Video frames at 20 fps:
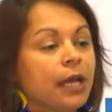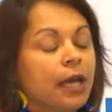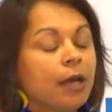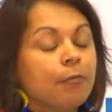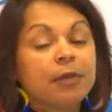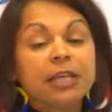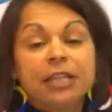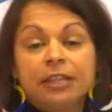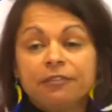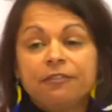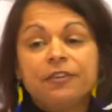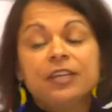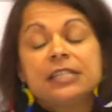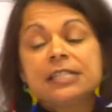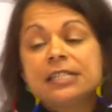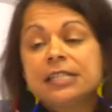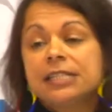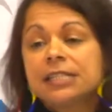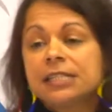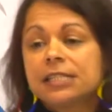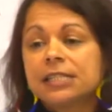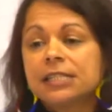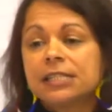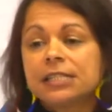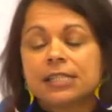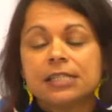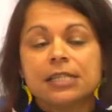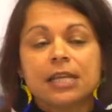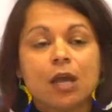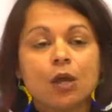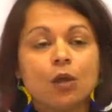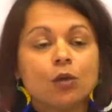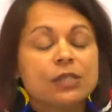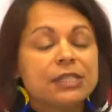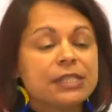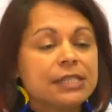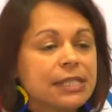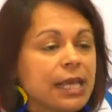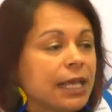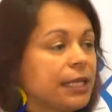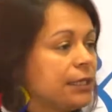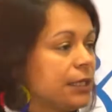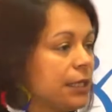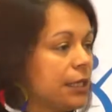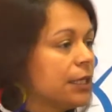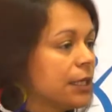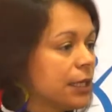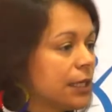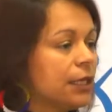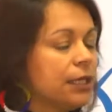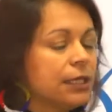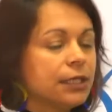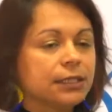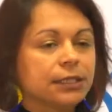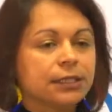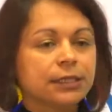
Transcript: um, in the first instance, no settler,